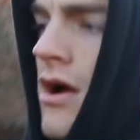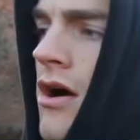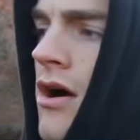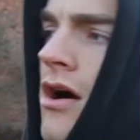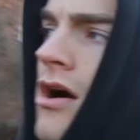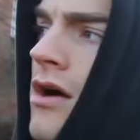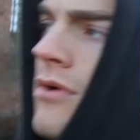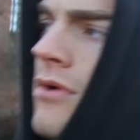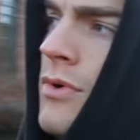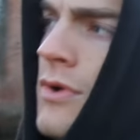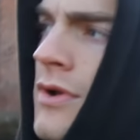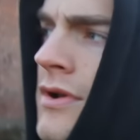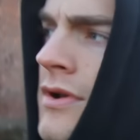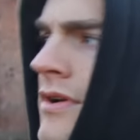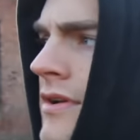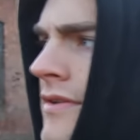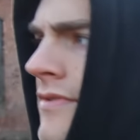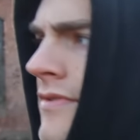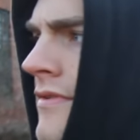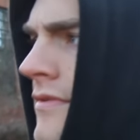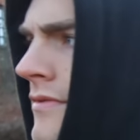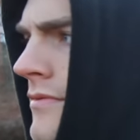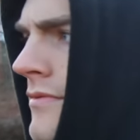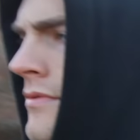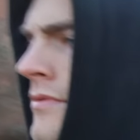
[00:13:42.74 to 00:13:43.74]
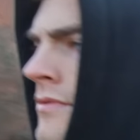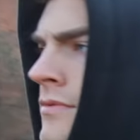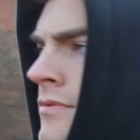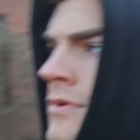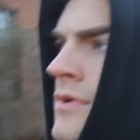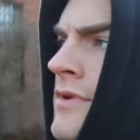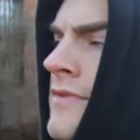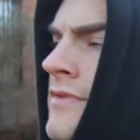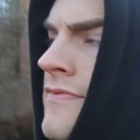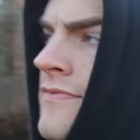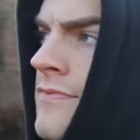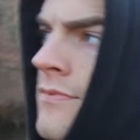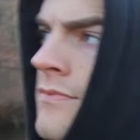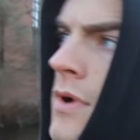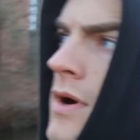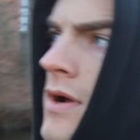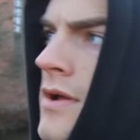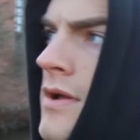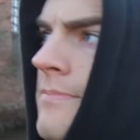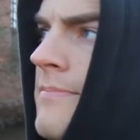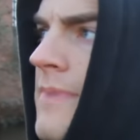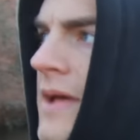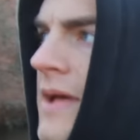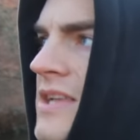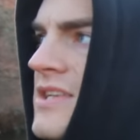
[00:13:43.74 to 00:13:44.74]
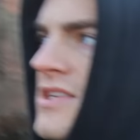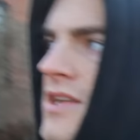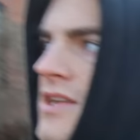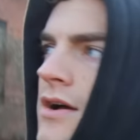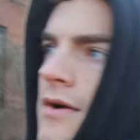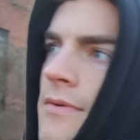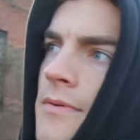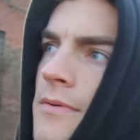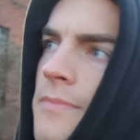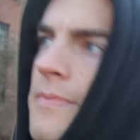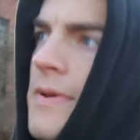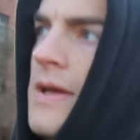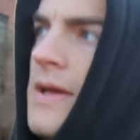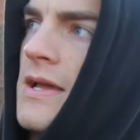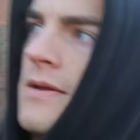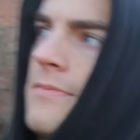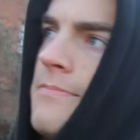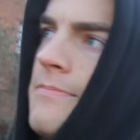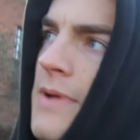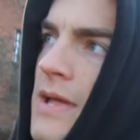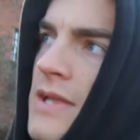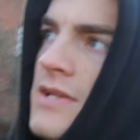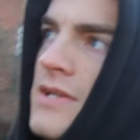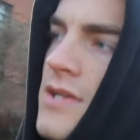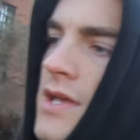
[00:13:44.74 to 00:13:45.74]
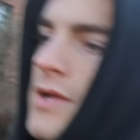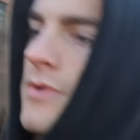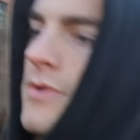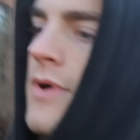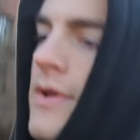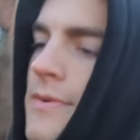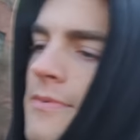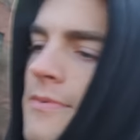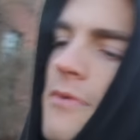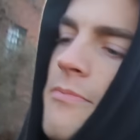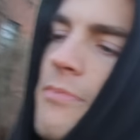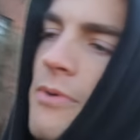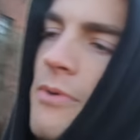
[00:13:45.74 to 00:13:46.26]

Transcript: oh, I wonder if what I can bench now. I bet I can bench like way more,